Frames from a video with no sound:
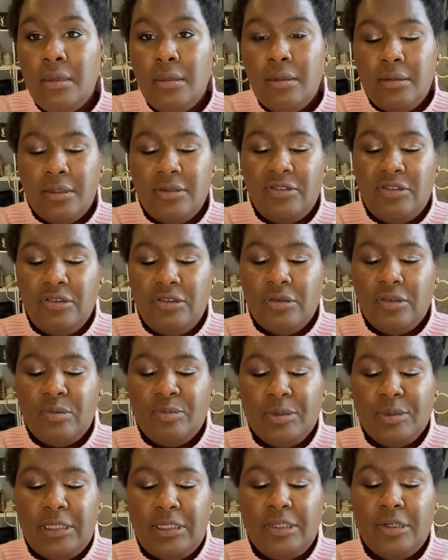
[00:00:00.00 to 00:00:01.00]
This duo is
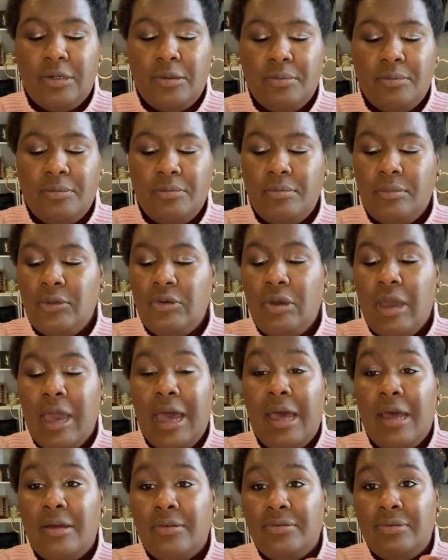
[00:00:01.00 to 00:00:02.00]
pretty dope. You
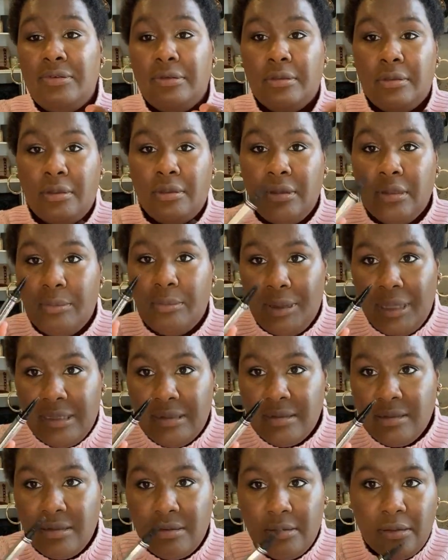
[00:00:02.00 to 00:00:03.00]
have the
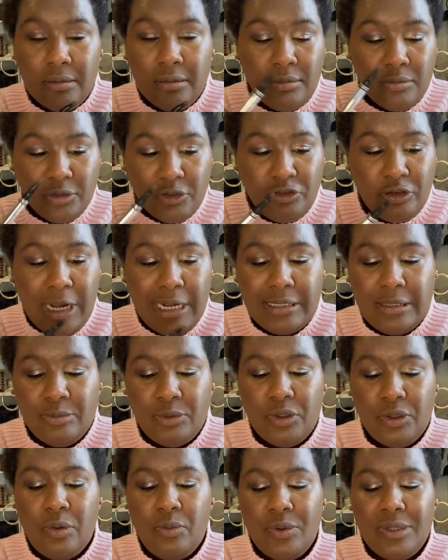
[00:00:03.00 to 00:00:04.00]
pencil, retractable
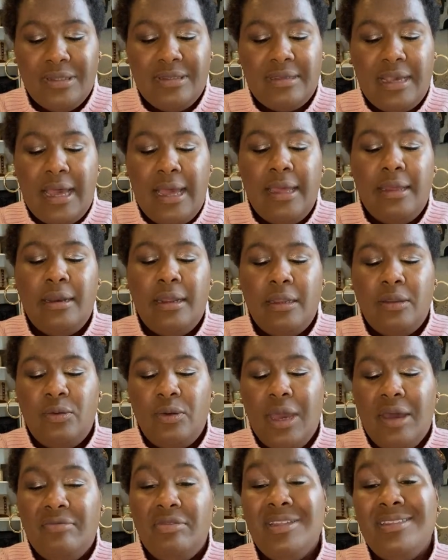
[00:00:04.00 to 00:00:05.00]
on one side, and you
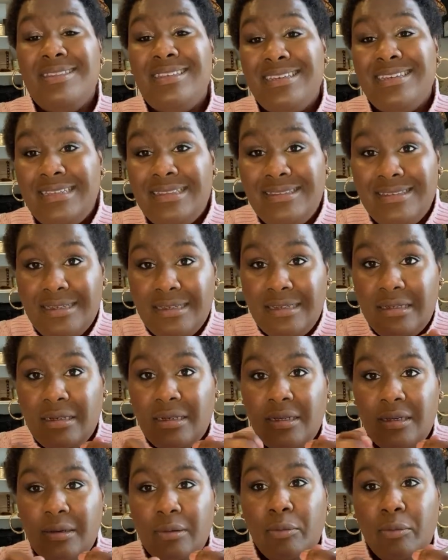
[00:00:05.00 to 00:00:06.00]
have the tinted
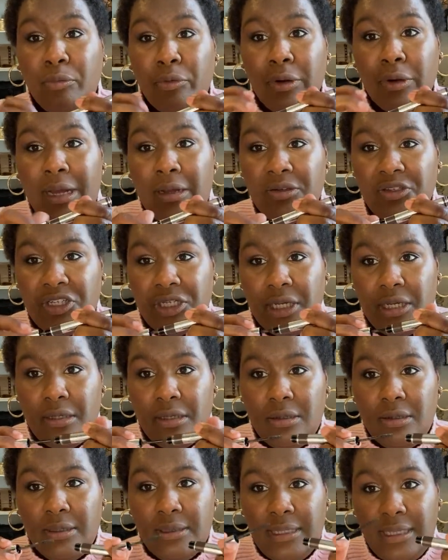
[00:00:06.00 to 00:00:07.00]
brow gel
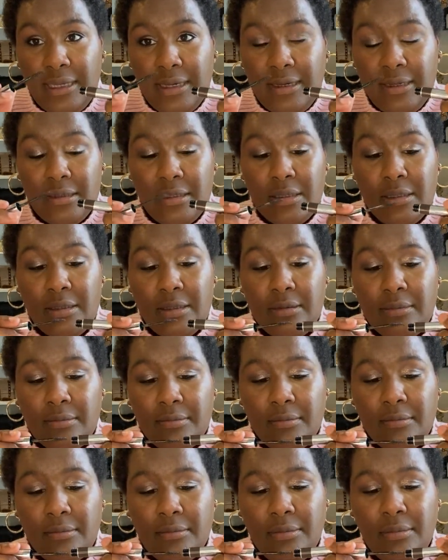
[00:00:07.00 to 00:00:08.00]
on the other.
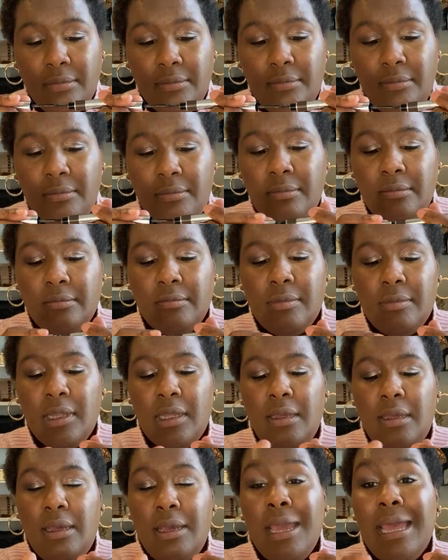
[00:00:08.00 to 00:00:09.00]

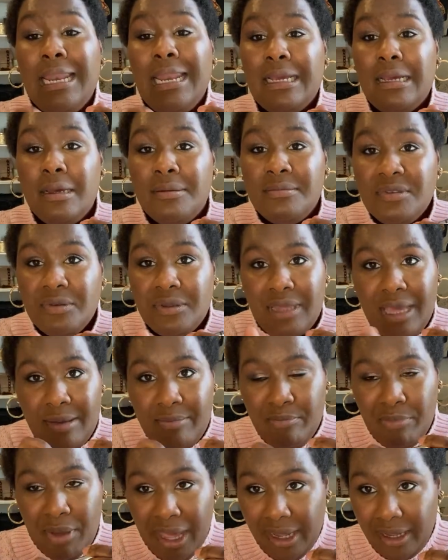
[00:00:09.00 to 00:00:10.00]
And it comes with a
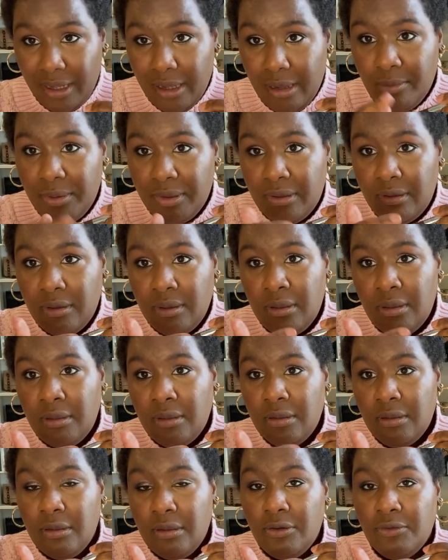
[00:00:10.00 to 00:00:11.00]
backup
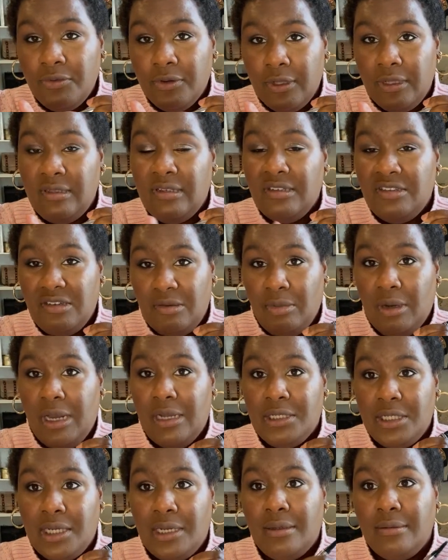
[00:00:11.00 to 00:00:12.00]
for the tinted brow
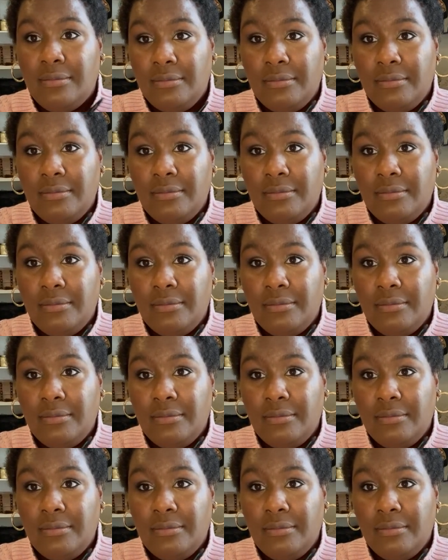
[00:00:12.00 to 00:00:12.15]
gel.